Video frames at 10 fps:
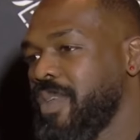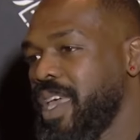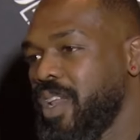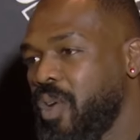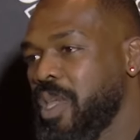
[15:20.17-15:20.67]

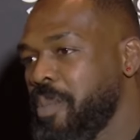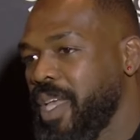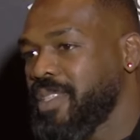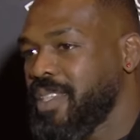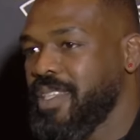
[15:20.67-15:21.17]
it only
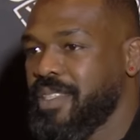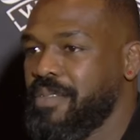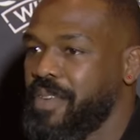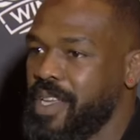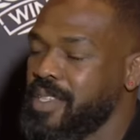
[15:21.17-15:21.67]
makes sense to
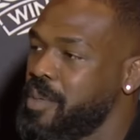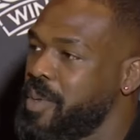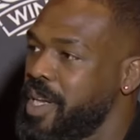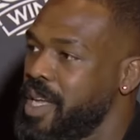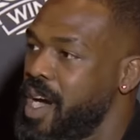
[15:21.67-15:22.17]
fight
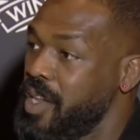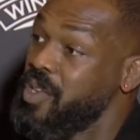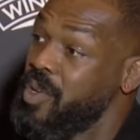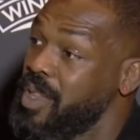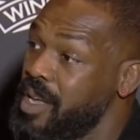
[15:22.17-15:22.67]
somebody on
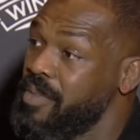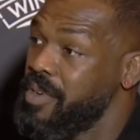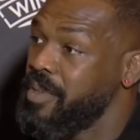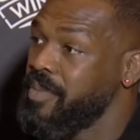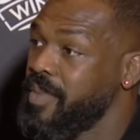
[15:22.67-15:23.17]
your level.